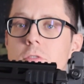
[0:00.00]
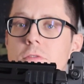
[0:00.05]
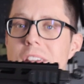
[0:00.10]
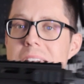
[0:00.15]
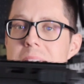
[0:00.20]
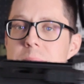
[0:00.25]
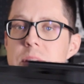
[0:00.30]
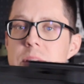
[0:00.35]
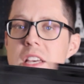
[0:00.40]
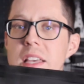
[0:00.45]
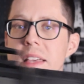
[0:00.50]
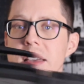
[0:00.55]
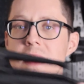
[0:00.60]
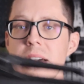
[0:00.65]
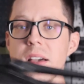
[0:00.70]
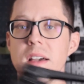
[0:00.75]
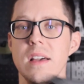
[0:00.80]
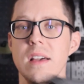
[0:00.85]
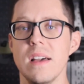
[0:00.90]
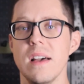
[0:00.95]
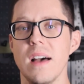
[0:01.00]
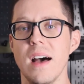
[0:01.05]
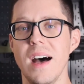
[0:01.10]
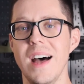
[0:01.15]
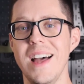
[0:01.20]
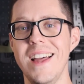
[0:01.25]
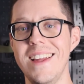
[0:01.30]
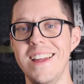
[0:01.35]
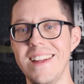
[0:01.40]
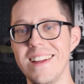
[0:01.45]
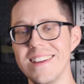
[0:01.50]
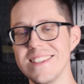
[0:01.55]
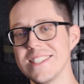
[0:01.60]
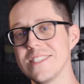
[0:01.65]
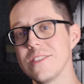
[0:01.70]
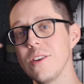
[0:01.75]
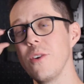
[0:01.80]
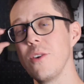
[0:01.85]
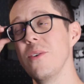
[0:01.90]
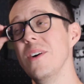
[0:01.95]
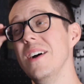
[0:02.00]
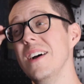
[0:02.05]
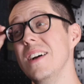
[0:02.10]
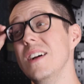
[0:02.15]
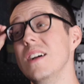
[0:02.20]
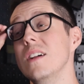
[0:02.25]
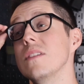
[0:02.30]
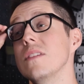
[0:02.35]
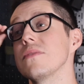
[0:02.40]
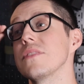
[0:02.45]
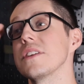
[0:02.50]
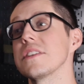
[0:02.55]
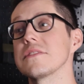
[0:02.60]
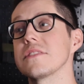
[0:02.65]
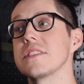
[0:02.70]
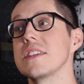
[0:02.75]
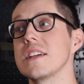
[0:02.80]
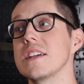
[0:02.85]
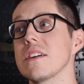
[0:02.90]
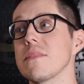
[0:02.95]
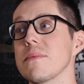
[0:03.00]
family. So there's the